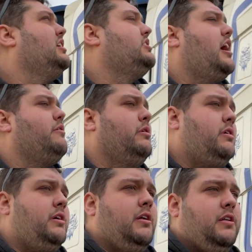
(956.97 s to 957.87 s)
So
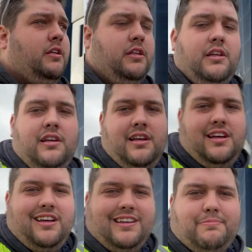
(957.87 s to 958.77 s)

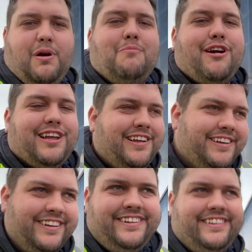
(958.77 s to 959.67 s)
let's put it on break,
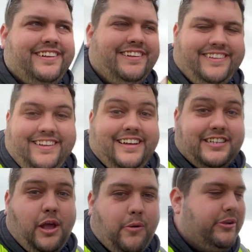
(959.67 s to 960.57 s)
let's go.